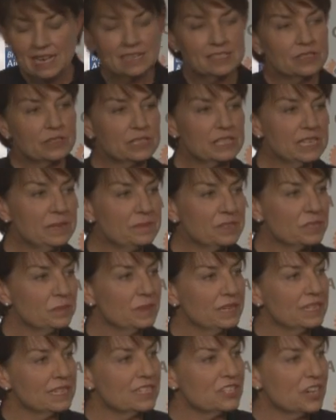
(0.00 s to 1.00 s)
So it seems to
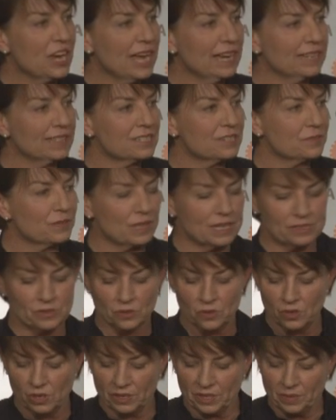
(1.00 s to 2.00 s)
me the challenge for us
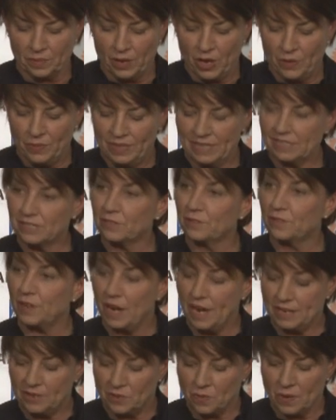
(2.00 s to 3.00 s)
all at the moment is to
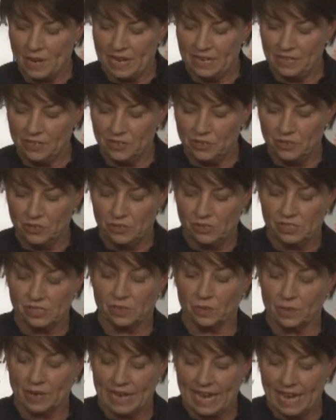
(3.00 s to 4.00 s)
find a way to use
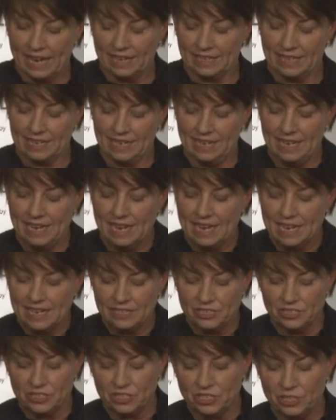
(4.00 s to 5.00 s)
the reality
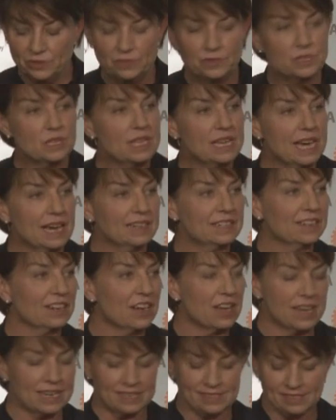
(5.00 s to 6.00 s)
to shift the
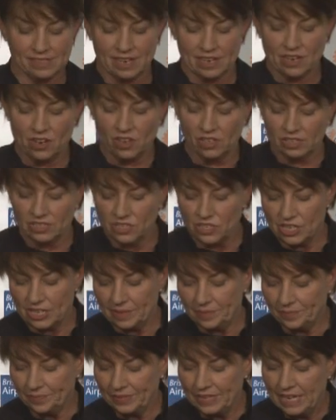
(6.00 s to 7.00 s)
underlying
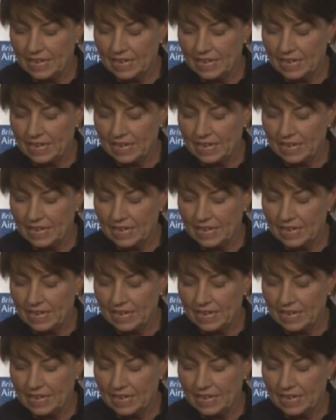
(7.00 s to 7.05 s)
psychology,